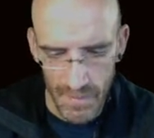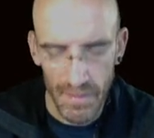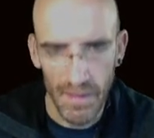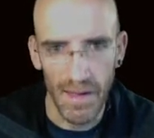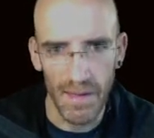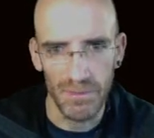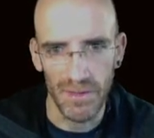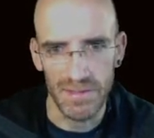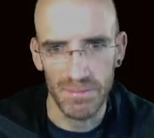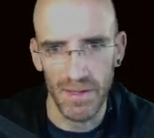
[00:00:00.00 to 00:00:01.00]
I++.
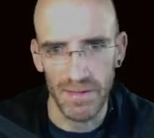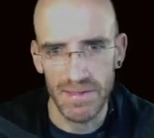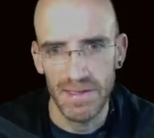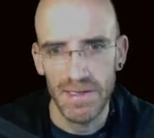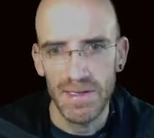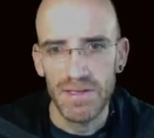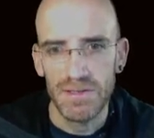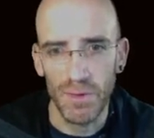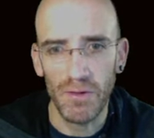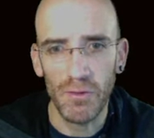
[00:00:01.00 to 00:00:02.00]

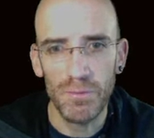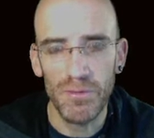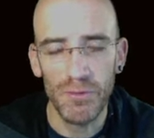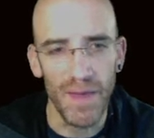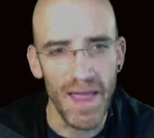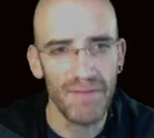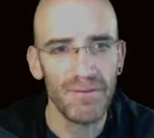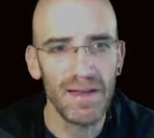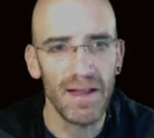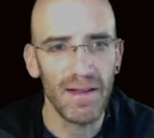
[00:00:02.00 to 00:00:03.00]
So we're going to loop through
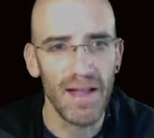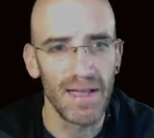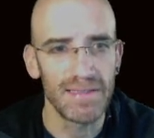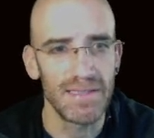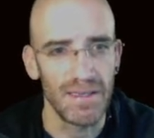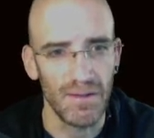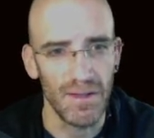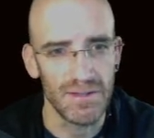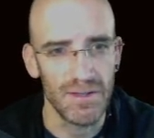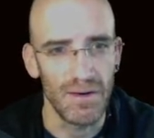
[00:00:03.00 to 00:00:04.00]
every consonant
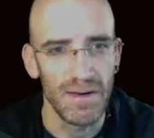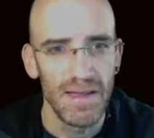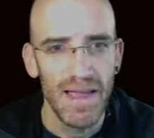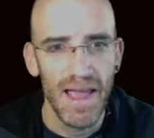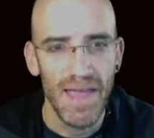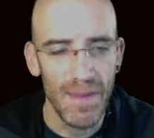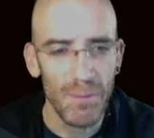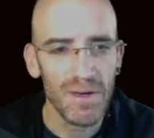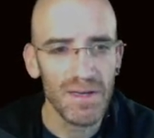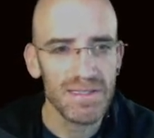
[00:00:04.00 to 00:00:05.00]
cluster. And then
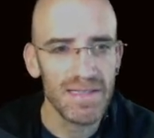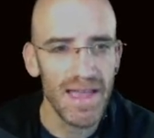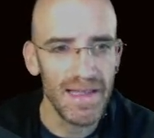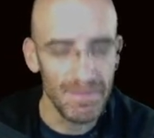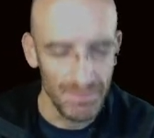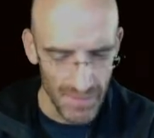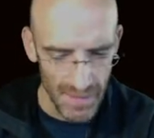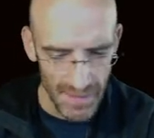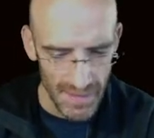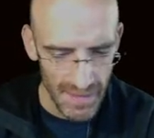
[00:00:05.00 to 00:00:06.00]
we're going to say
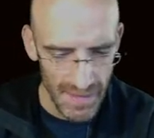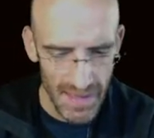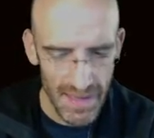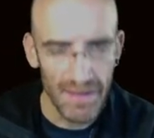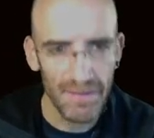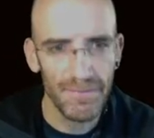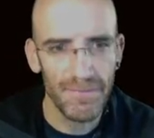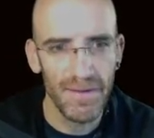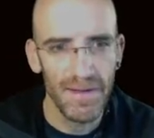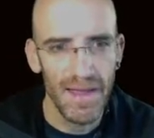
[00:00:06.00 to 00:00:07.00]

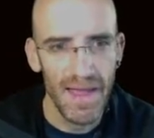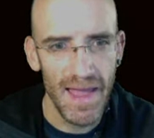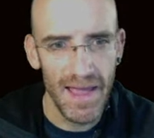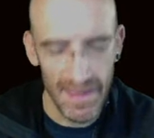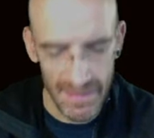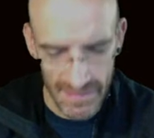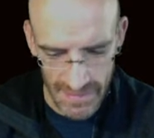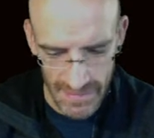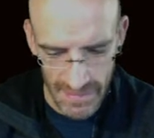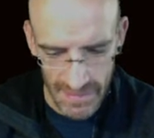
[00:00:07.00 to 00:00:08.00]
if
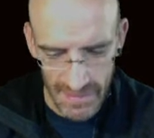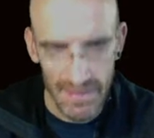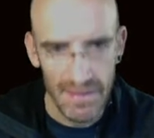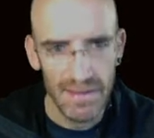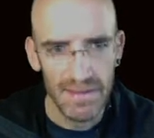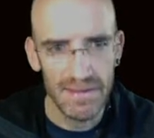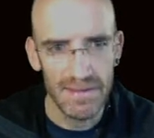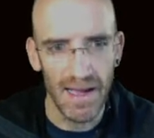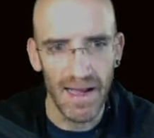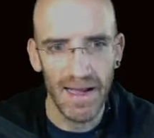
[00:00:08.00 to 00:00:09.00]
S
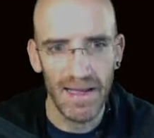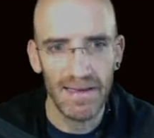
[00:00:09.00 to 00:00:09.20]
dot,